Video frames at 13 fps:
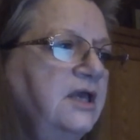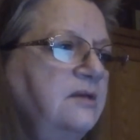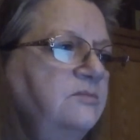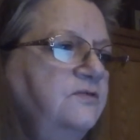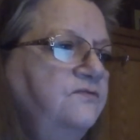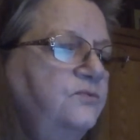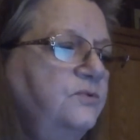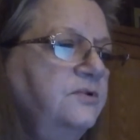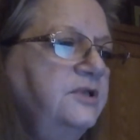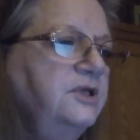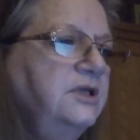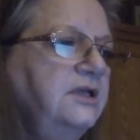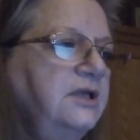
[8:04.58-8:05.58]
and before
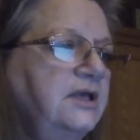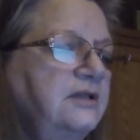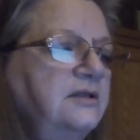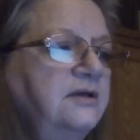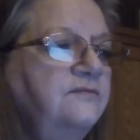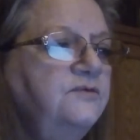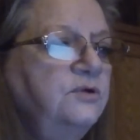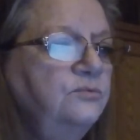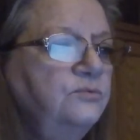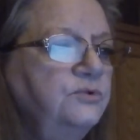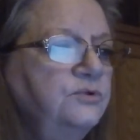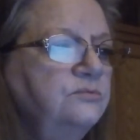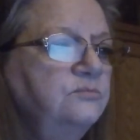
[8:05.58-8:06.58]
then had left her
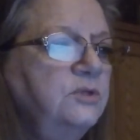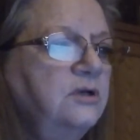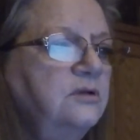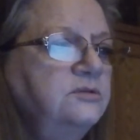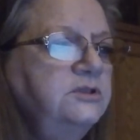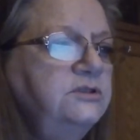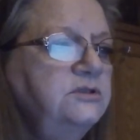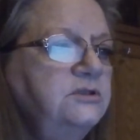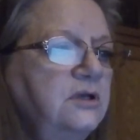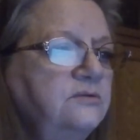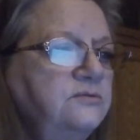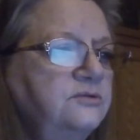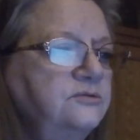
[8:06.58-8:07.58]
room only to
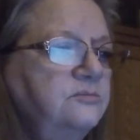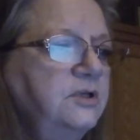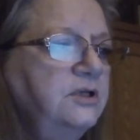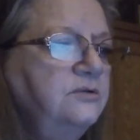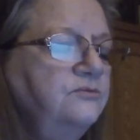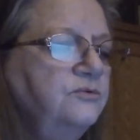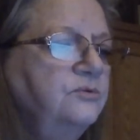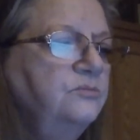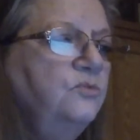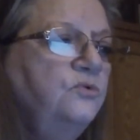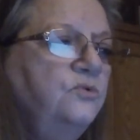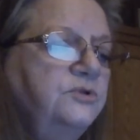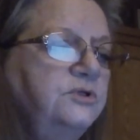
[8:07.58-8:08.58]
go to the
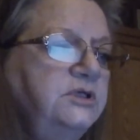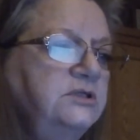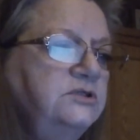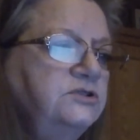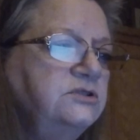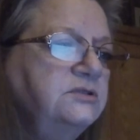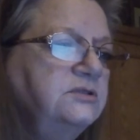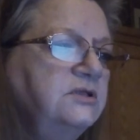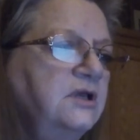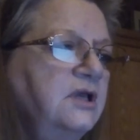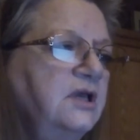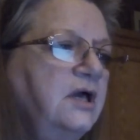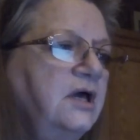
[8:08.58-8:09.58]
bedroom or the kitchen.
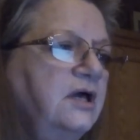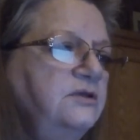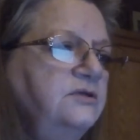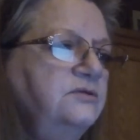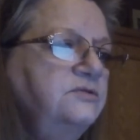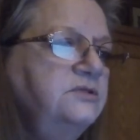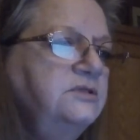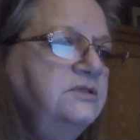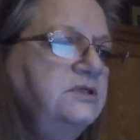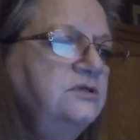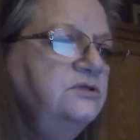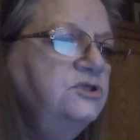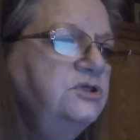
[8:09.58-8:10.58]
I used to
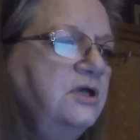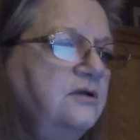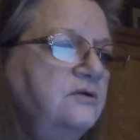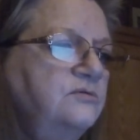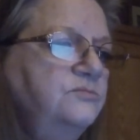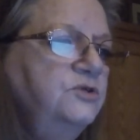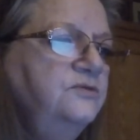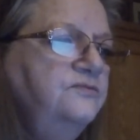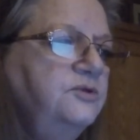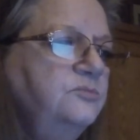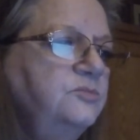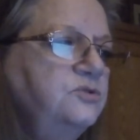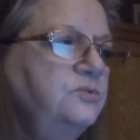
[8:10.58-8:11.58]
see a shadow
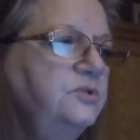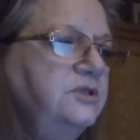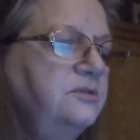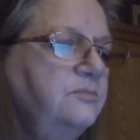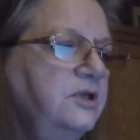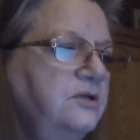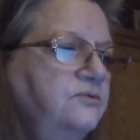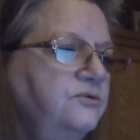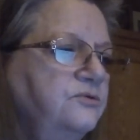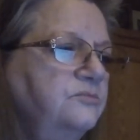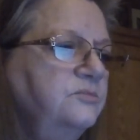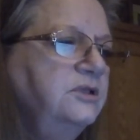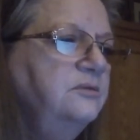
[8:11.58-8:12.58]
moving between the
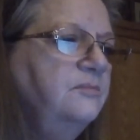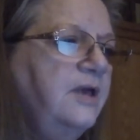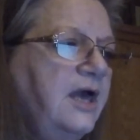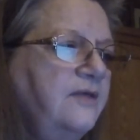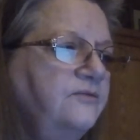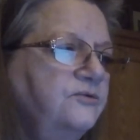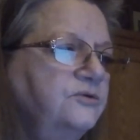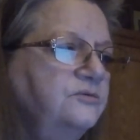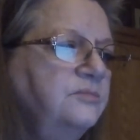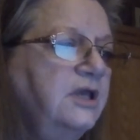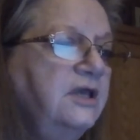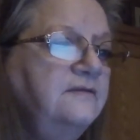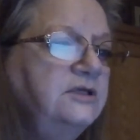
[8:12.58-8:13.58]
bedroom and the
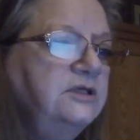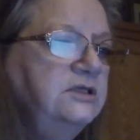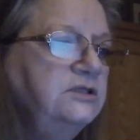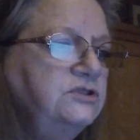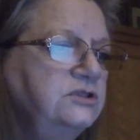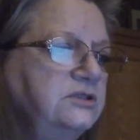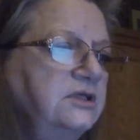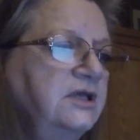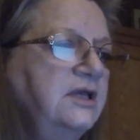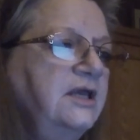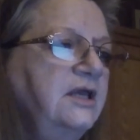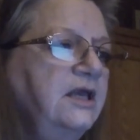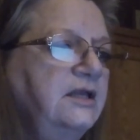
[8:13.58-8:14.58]
bathroom and the kitchen,
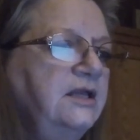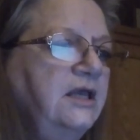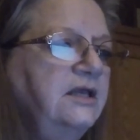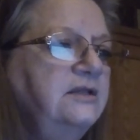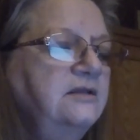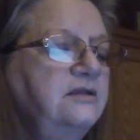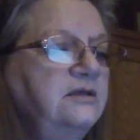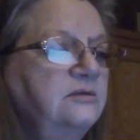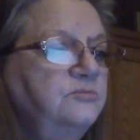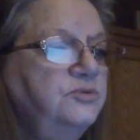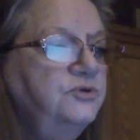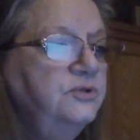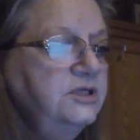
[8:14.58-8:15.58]
and had the
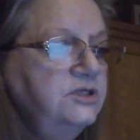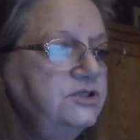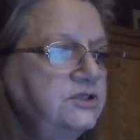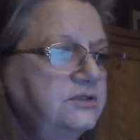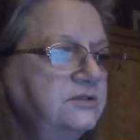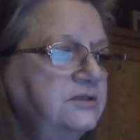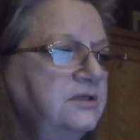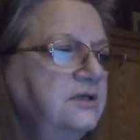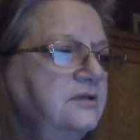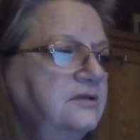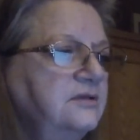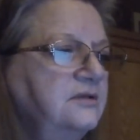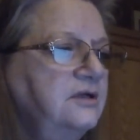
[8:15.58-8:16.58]
impression
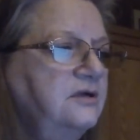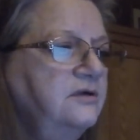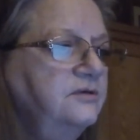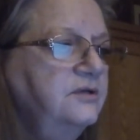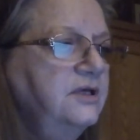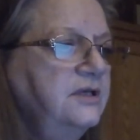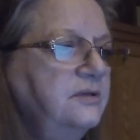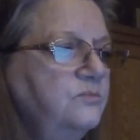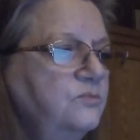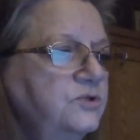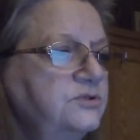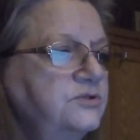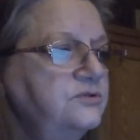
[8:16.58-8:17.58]
that her
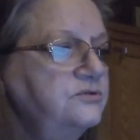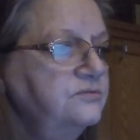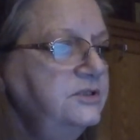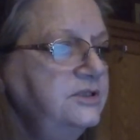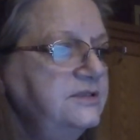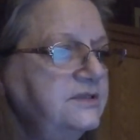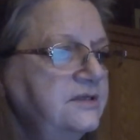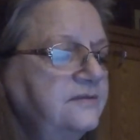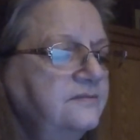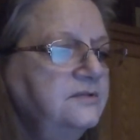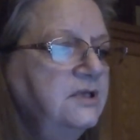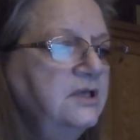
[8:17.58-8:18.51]
name was Teresa.